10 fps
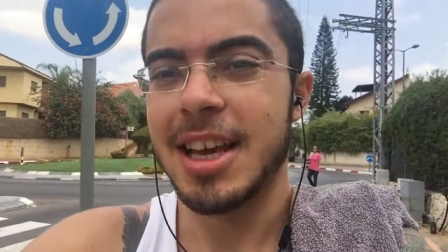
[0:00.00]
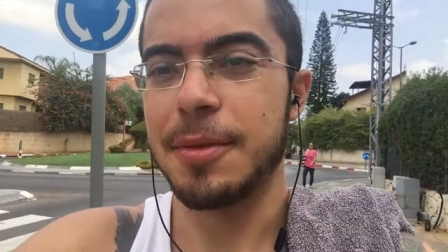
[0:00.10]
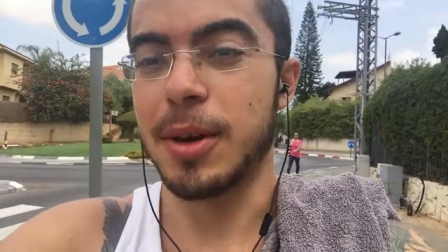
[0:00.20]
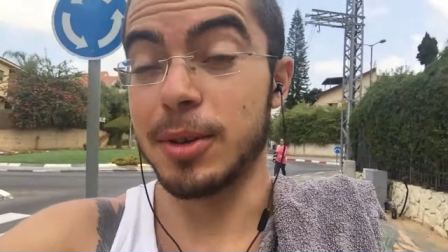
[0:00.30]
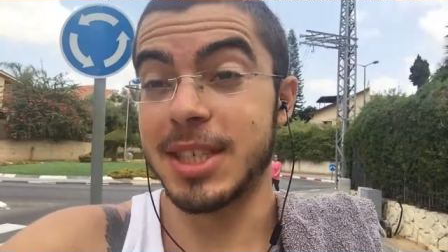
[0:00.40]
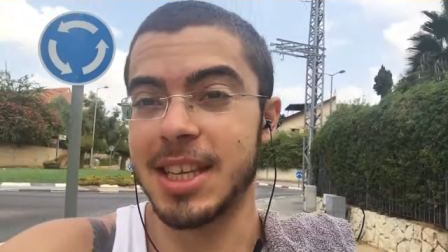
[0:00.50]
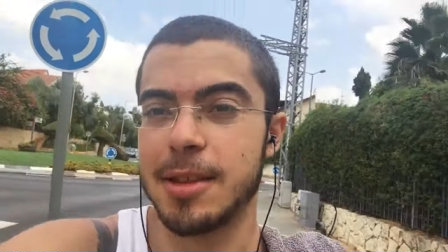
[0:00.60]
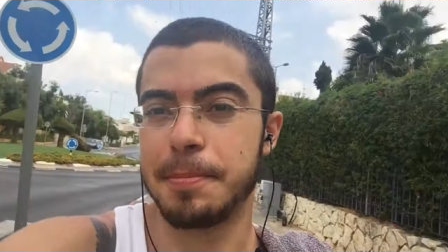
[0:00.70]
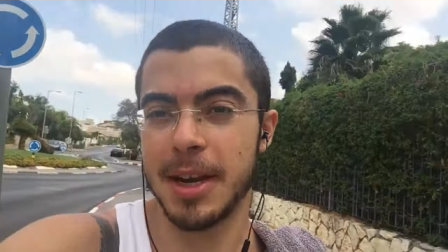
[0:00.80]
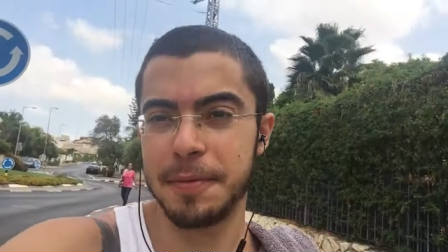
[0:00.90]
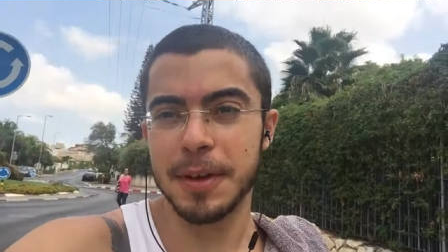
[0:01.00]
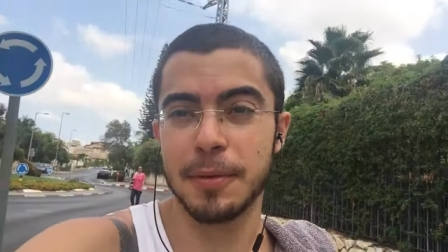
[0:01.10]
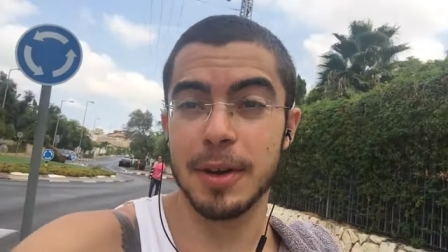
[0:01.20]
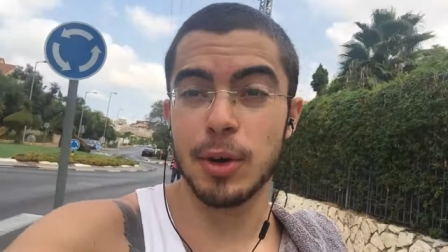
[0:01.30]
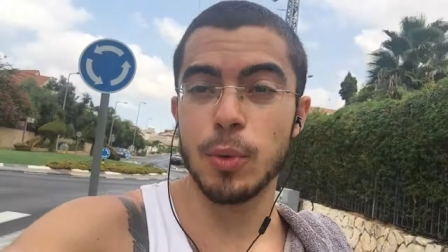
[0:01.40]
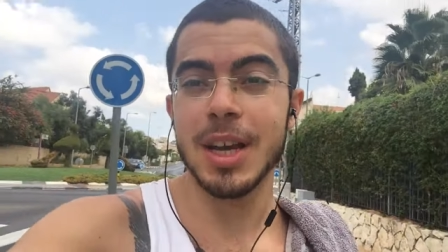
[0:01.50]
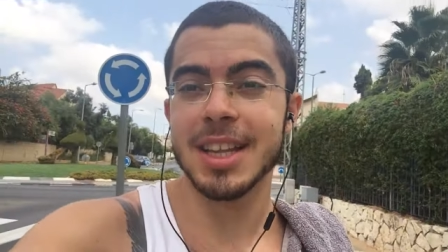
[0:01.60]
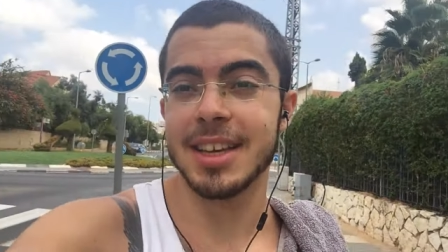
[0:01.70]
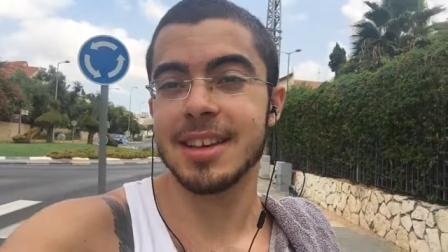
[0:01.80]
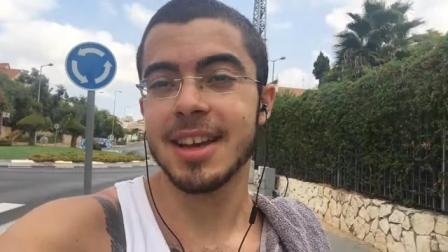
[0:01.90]
if I want to see the benefit very
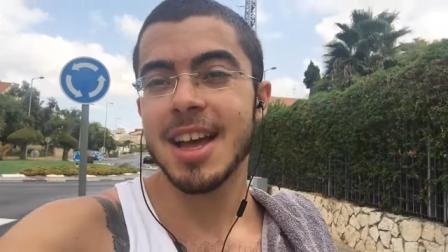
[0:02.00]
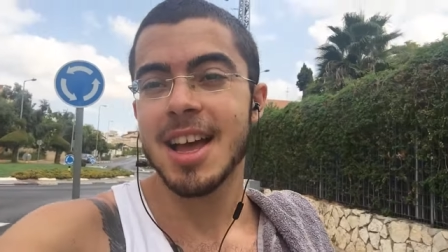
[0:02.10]
quickly,